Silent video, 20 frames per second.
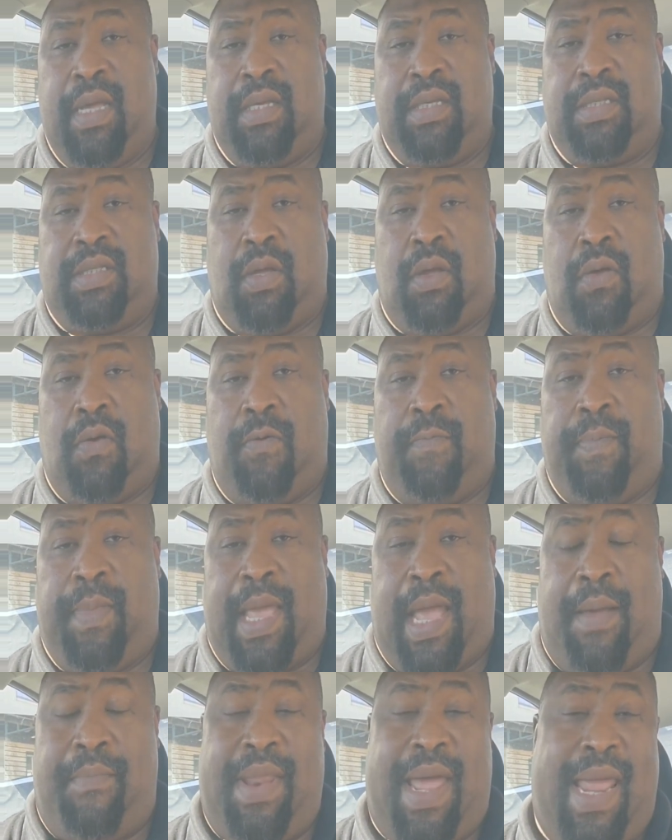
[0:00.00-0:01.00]
So
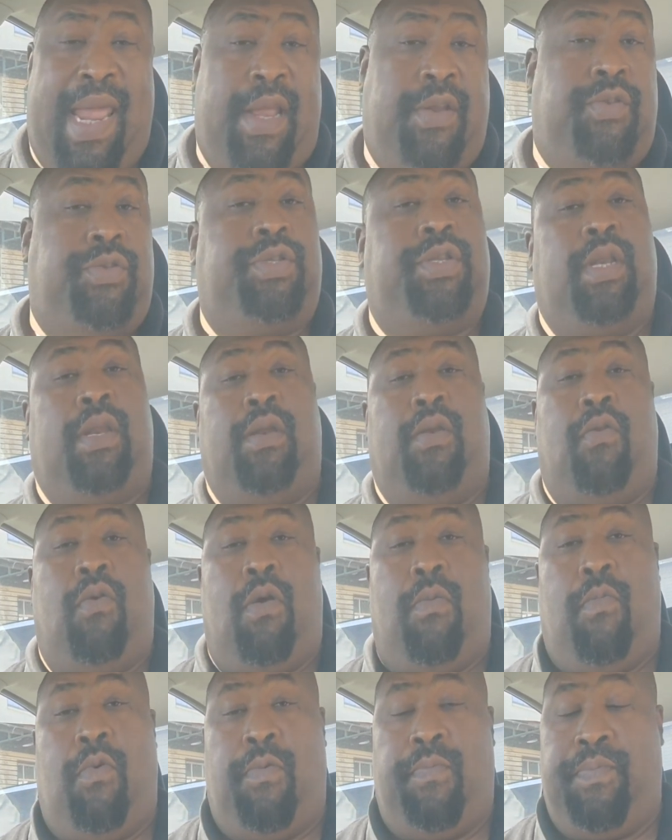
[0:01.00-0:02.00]
I'm not interested in
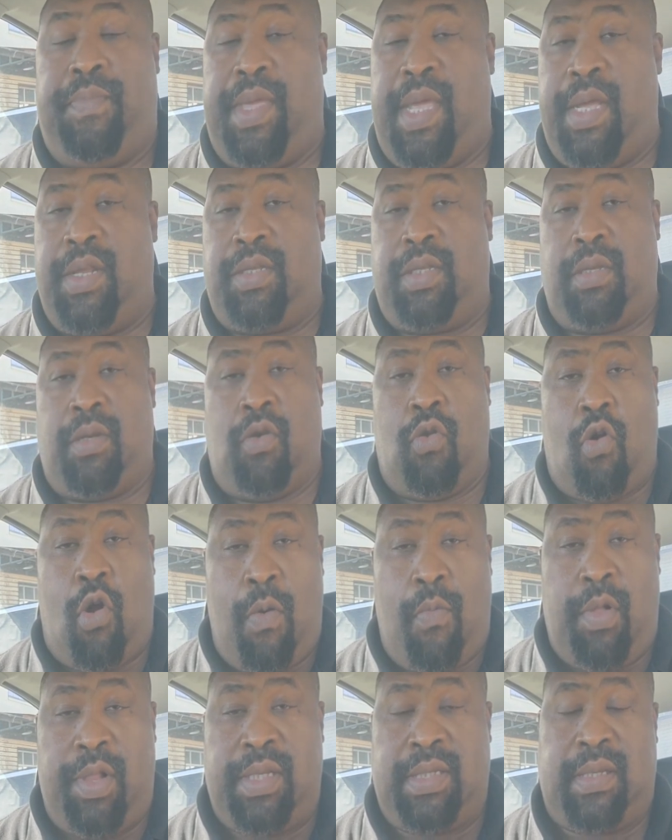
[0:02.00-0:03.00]
normal. And
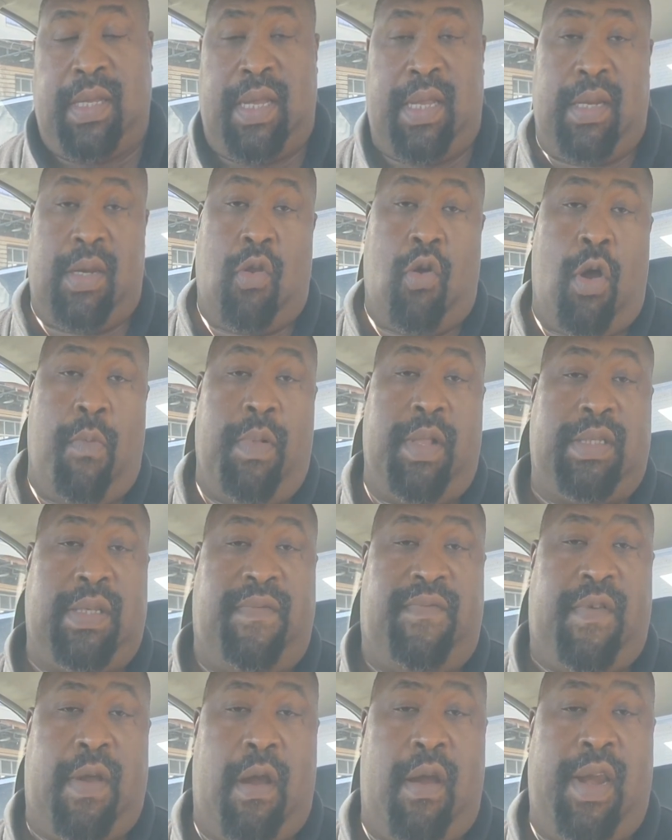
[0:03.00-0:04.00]
normal is a, normal is
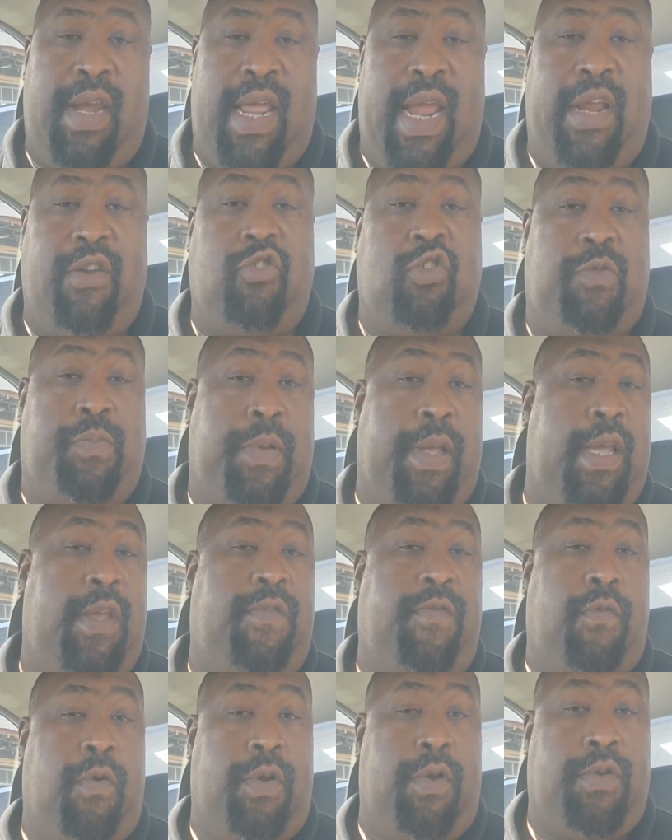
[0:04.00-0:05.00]
a very dangerous place
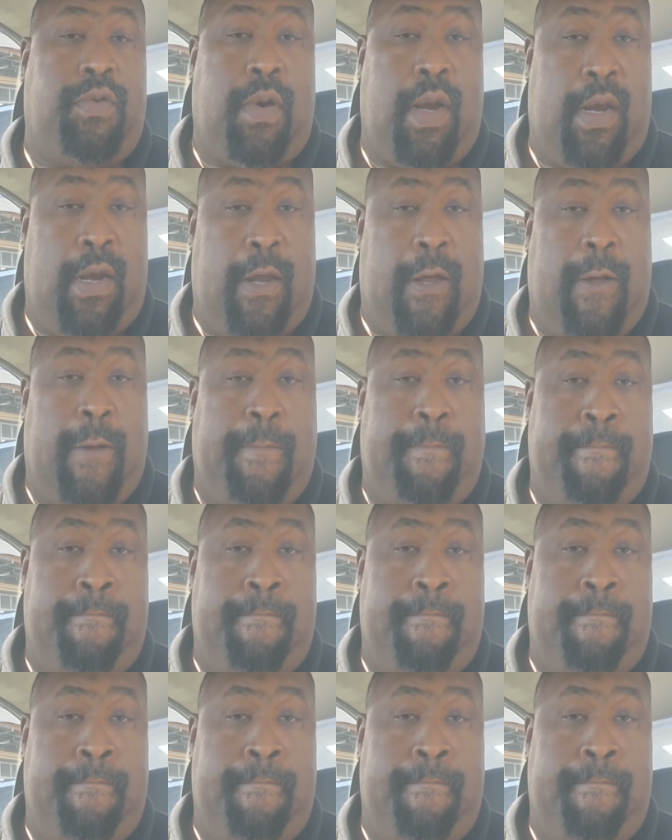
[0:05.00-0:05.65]
for us right now.